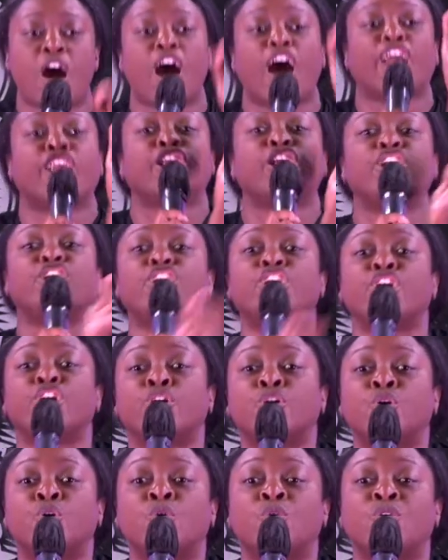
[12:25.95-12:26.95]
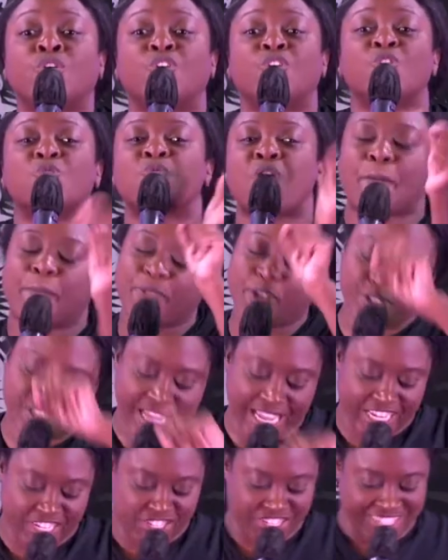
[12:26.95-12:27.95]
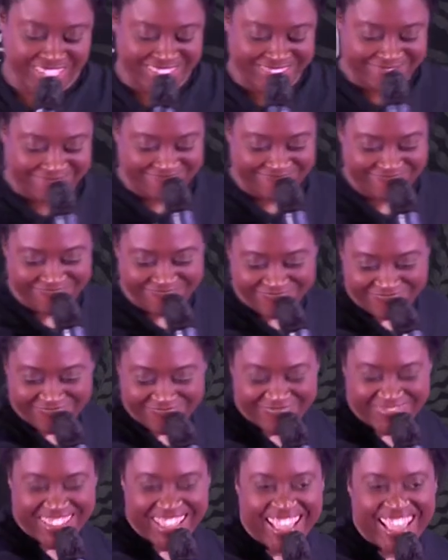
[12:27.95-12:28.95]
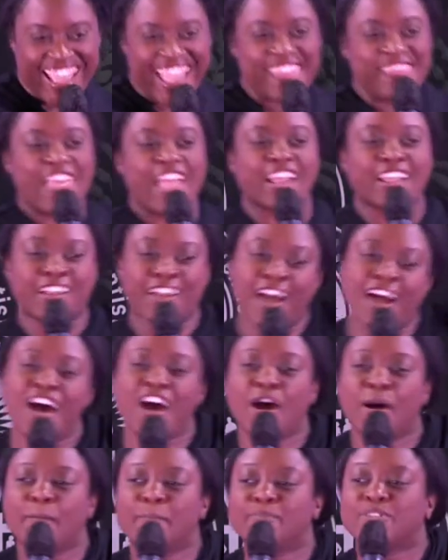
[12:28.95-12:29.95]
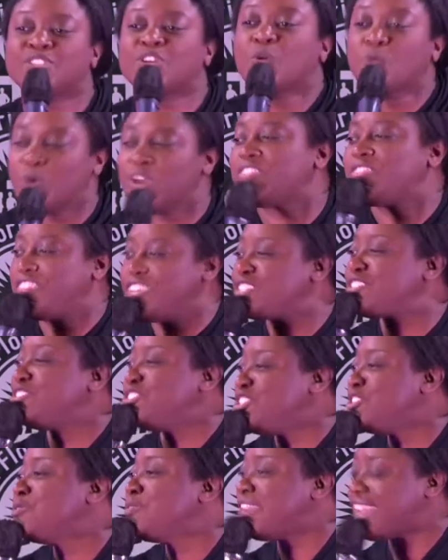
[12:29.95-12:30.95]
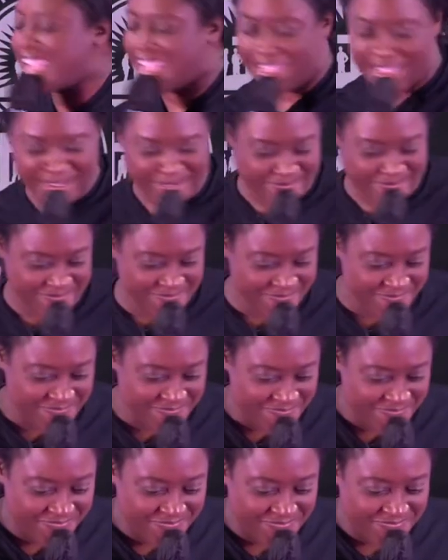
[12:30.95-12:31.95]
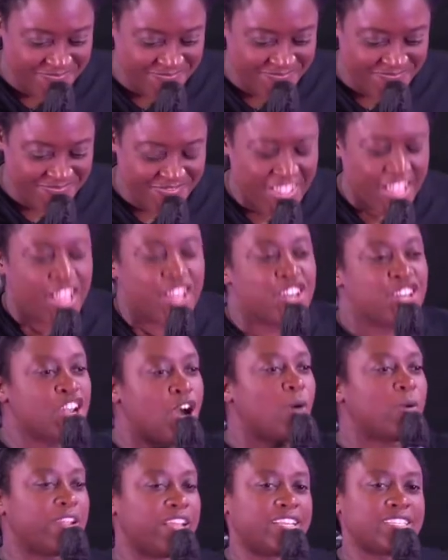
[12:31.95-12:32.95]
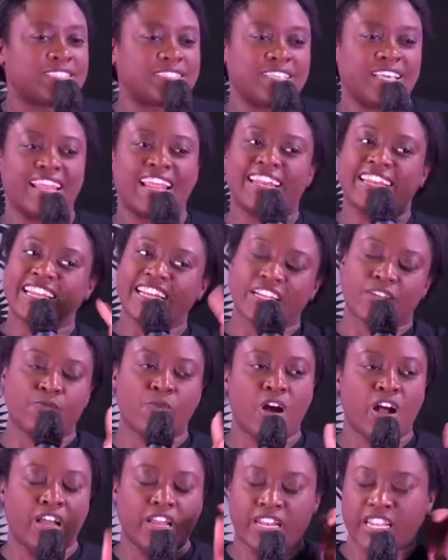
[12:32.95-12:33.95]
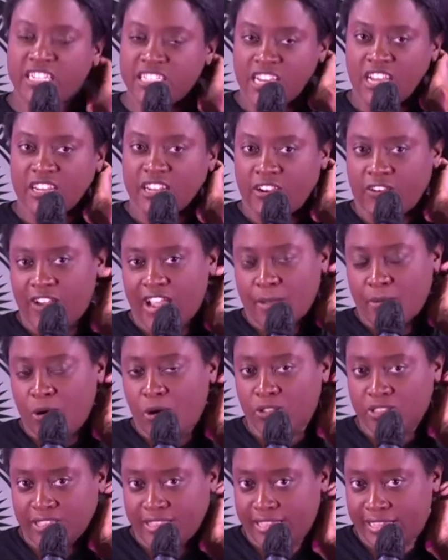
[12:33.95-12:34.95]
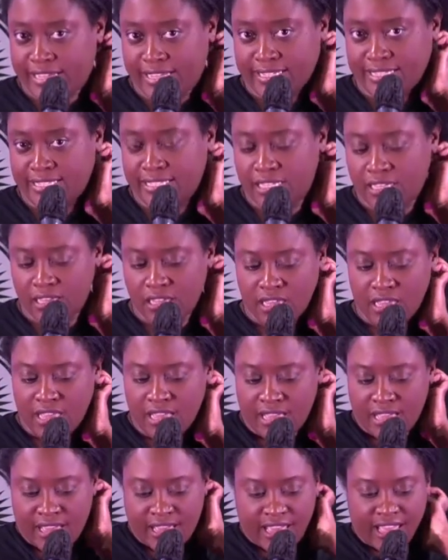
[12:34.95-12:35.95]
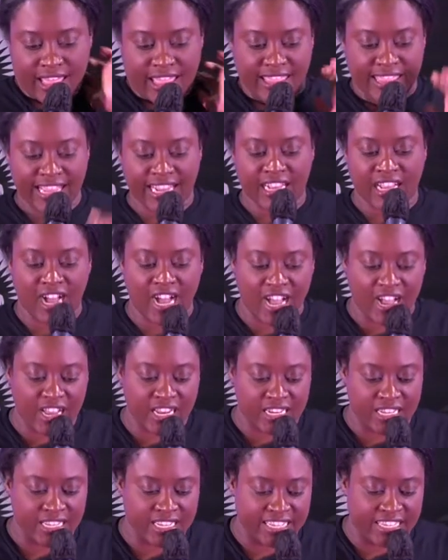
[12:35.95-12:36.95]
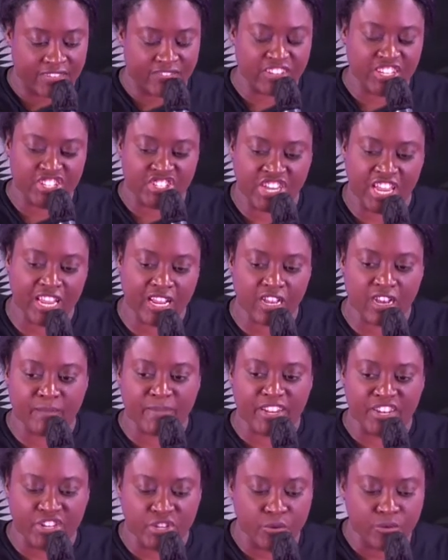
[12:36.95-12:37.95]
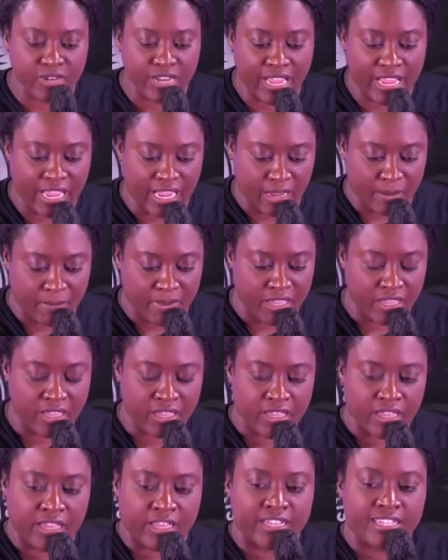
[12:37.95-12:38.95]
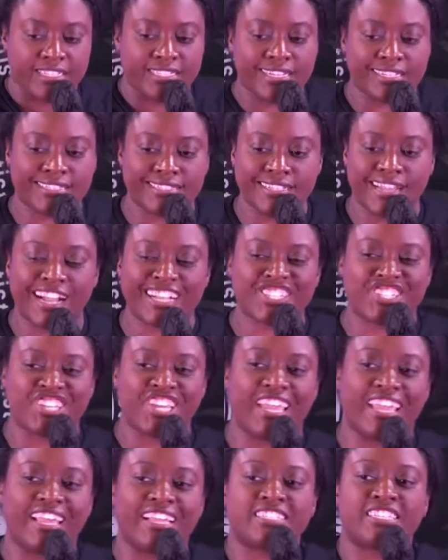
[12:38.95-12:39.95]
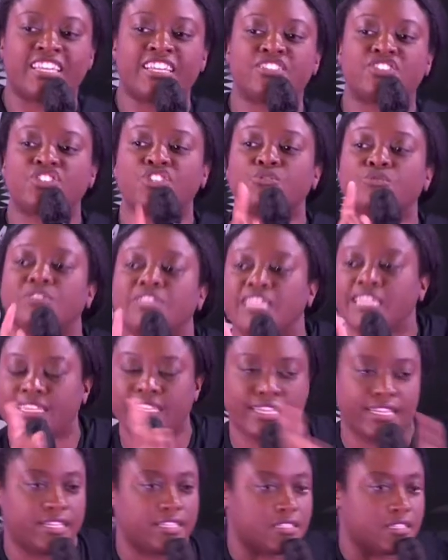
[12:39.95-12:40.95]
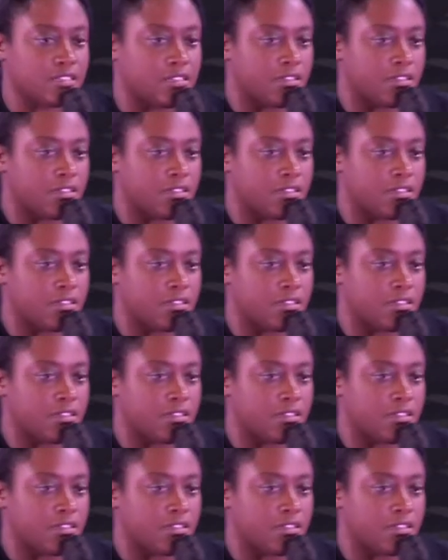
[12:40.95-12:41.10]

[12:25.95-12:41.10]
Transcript: a new reputation that comes with this new name. Notice, and I need y'all to grab hold of this, that God giving Jacob a new name does not change his uniqueness.